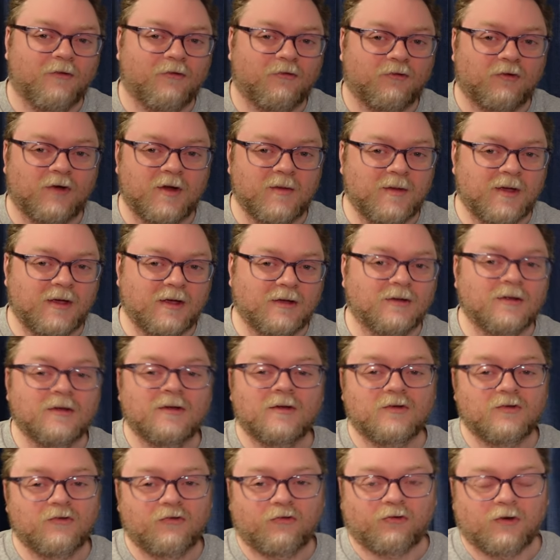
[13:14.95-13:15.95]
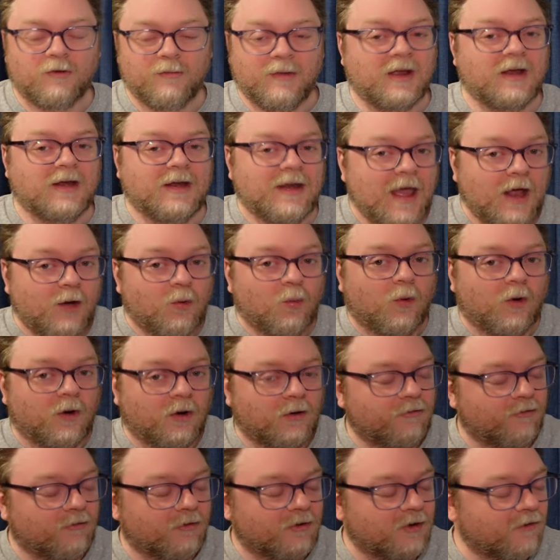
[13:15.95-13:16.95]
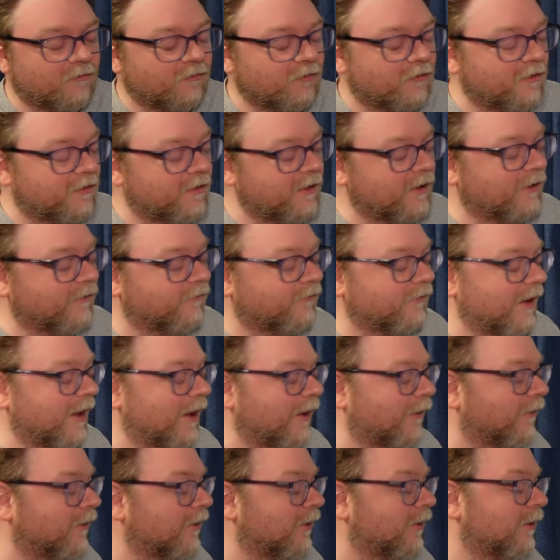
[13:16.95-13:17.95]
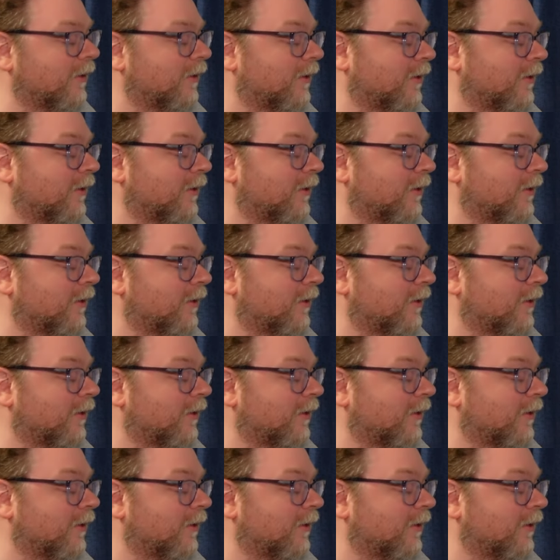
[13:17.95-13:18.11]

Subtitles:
Streaming networks are different things now.